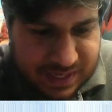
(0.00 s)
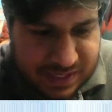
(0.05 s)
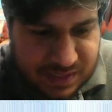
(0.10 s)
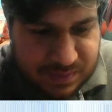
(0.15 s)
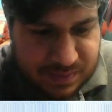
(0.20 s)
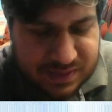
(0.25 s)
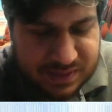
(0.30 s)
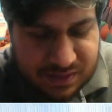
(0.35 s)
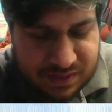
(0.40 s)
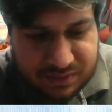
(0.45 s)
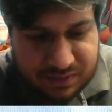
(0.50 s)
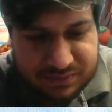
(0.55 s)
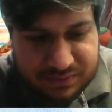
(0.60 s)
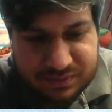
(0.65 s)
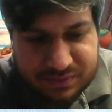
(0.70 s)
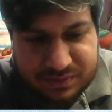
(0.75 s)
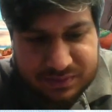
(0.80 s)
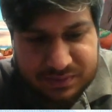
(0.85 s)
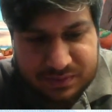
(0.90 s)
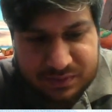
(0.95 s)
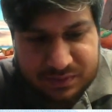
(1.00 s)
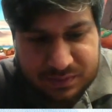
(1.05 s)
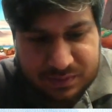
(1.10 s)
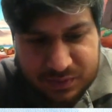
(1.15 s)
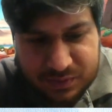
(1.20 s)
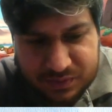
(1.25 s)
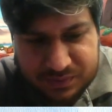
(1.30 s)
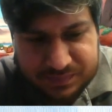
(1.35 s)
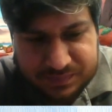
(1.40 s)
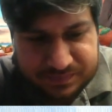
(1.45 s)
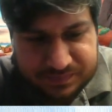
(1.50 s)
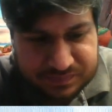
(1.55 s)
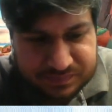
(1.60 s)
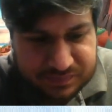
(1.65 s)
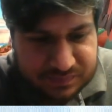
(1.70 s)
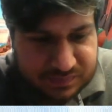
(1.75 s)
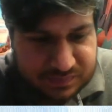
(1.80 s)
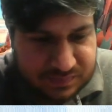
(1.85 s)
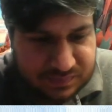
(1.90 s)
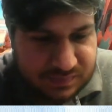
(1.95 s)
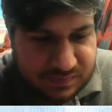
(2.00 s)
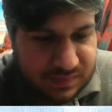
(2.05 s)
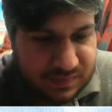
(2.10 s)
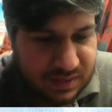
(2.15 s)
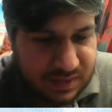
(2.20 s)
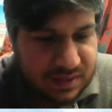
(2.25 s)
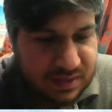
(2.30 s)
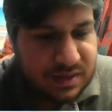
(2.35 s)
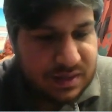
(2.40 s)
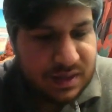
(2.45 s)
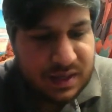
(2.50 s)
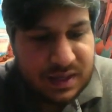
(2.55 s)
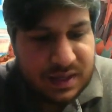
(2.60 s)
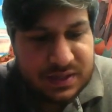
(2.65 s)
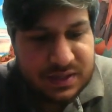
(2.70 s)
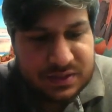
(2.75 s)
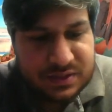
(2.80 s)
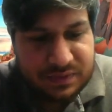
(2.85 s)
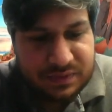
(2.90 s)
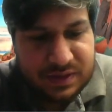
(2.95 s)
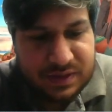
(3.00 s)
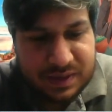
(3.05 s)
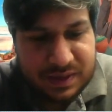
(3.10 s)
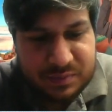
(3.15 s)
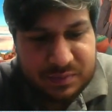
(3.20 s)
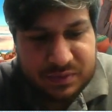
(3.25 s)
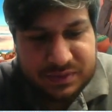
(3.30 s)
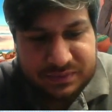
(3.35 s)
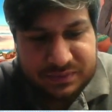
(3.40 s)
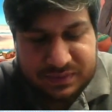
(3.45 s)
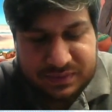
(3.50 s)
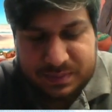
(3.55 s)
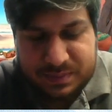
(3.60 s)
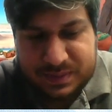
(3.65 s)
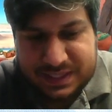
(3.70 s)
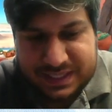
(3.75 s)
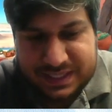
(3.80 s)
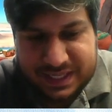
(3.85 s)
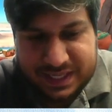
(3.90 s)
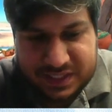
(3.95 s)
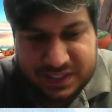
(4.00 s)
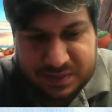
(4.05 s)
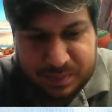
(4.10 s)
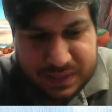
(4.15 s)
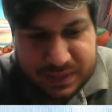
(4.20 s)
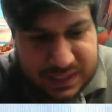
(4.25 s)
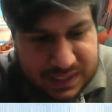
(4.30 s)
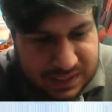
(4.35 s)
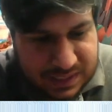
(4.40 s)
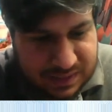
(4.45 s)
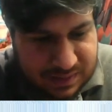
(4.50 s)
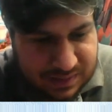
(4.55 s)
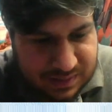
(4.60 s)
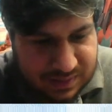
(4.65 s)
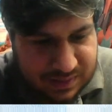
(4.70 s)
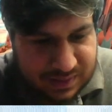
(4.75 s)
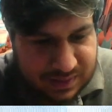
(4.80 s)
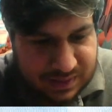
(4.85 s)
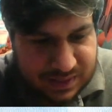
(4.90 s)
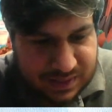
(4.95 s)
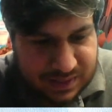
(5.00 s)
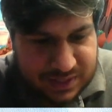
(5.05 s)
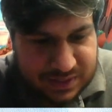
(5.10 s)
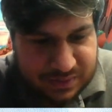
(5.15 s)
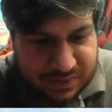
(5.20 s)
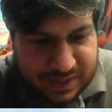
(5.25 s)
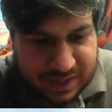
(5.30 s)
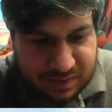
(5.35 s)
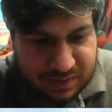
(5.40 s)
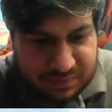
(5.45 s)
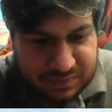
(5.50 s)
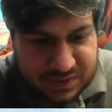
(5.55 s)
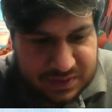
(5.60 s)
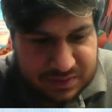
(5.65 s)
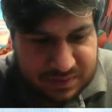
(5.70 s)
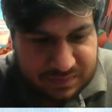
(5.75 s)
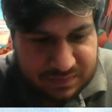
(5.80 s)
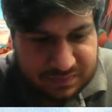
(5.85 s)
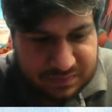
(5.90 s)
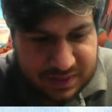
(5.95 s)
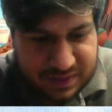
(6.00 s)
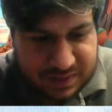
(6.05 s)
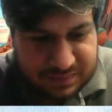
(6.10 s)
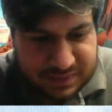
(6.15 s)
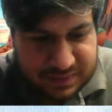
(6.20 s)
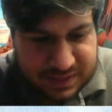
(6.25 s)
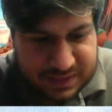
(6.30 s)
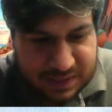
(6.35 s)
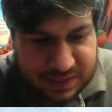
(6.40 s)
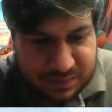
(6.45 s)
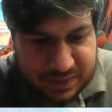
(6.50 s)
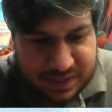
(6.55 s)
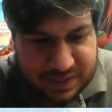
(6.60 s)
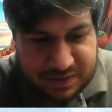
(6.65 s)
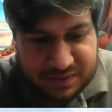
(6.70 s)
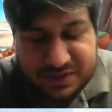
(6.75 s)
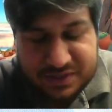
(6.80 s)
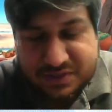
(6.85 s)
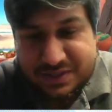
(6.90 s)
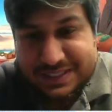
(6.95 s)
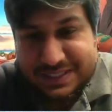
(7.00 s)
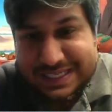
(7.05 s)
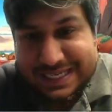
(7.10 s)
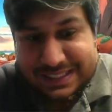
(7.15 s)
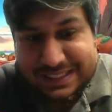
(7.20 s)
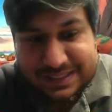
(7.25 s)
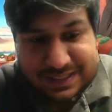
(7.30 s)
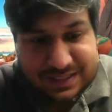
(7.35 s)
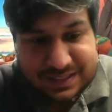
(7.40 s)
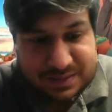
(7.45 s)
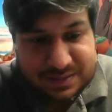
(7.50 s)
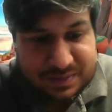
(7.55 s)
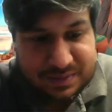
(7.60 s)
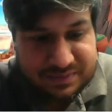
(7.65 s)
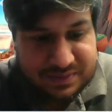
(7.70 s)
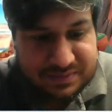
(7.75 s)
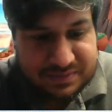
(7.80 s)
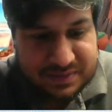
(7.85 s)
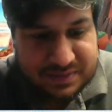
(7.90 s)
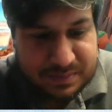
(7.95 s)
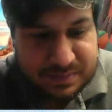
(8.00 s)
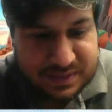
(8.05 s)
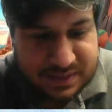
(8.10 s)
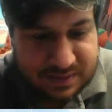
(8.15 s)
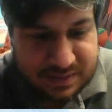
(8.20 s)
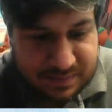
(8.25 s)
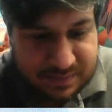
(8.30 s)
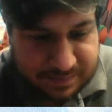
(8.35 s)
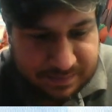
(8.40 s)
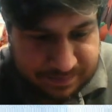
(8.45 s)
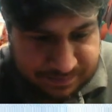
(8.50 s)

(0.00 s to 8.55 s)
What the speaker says: HP is half or more. So if you have more than 50% HP, you get Healthy Strength 5, and that will increase your attack stats by 50%.